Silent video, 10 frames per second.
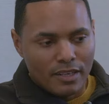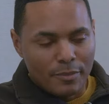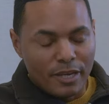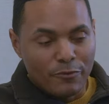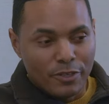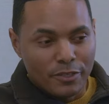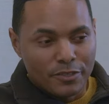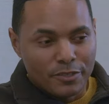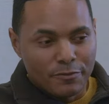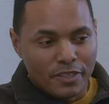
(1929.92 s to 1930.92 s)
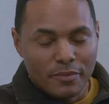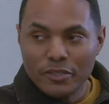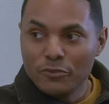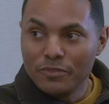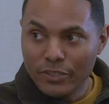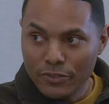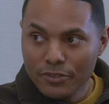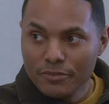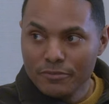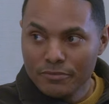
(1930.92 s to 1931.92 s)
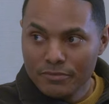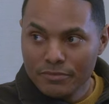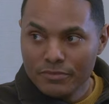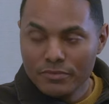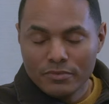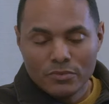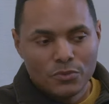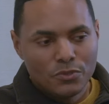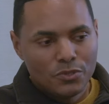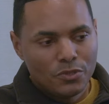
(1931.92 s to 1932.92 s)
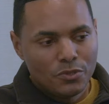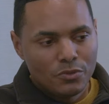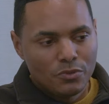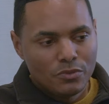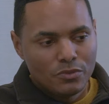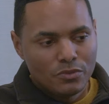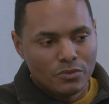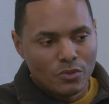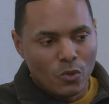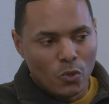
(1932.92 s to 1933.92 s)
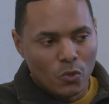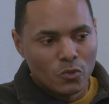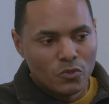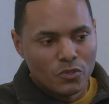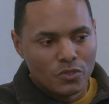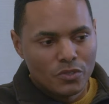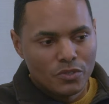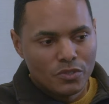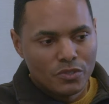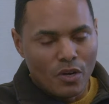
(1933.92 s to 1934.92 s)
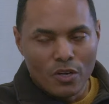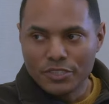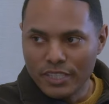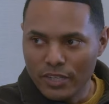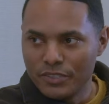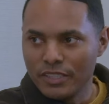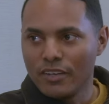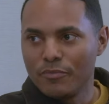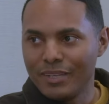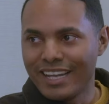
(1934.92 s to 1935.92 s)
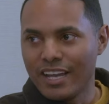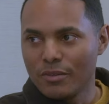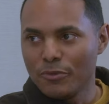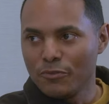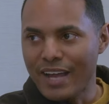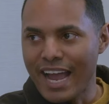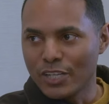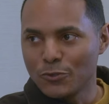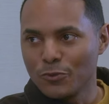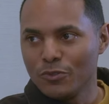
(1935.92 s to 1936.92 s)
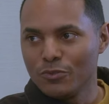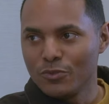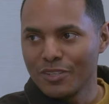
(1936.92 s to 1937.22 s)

I mean, I feel like there's a fundamental failure to hold ourselves in government accountable for actual